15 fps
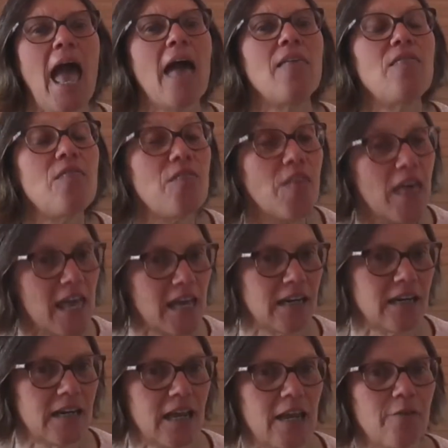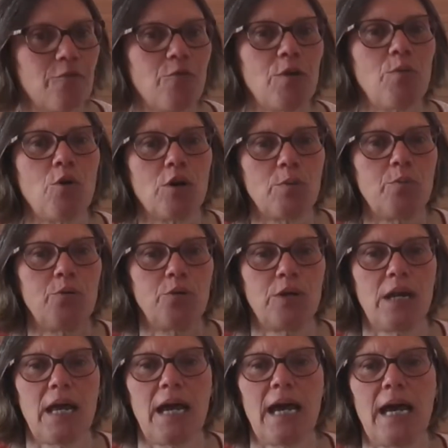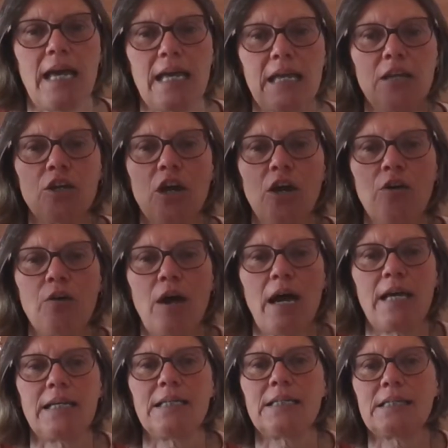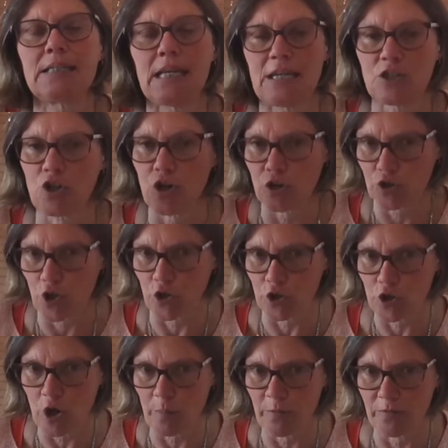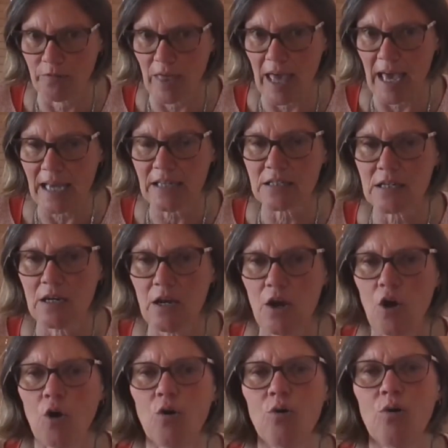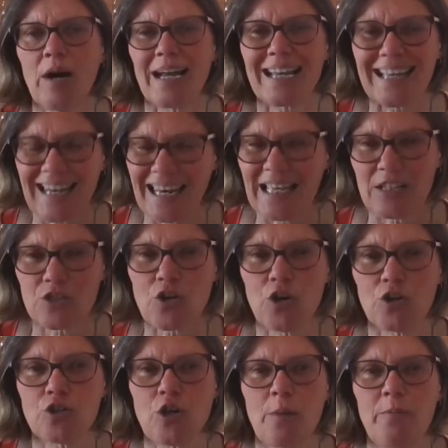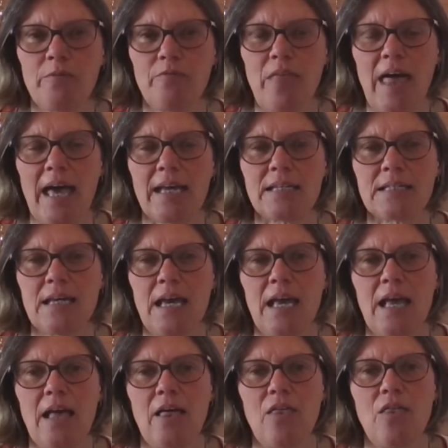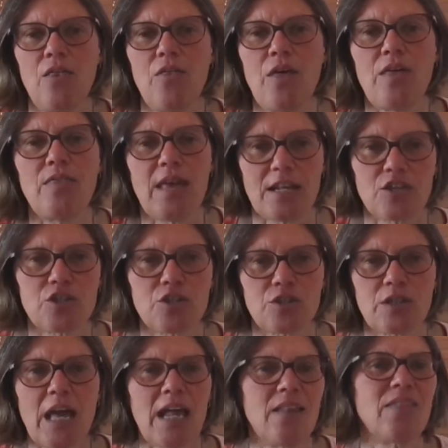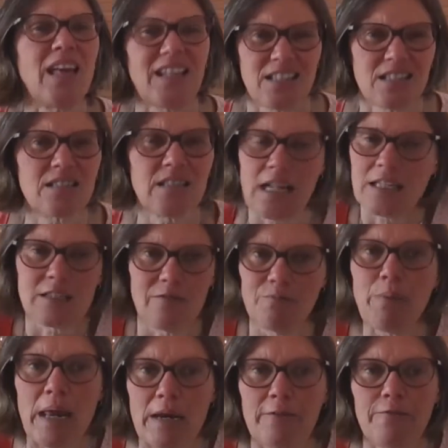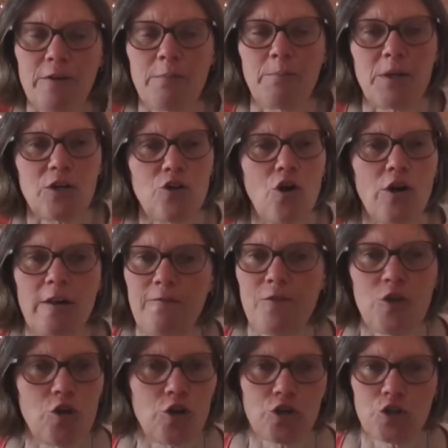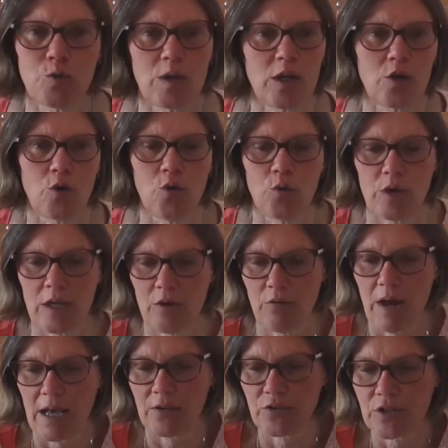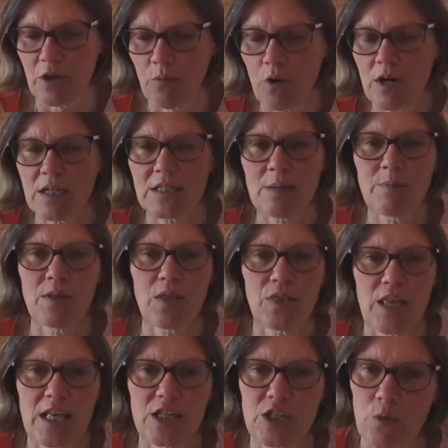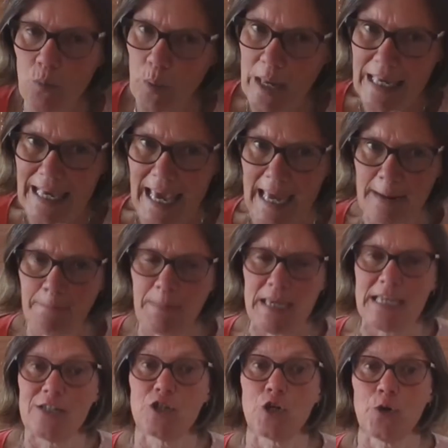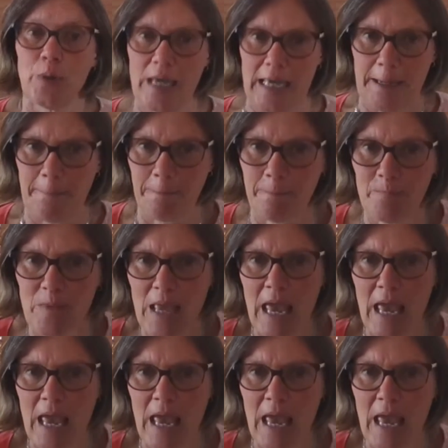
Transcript: and then if we want to put a detox on top of that, or a cleanse on top of that, then that's a benefit, but not if you're not doing it all year round. So what are some of the things that we can be doing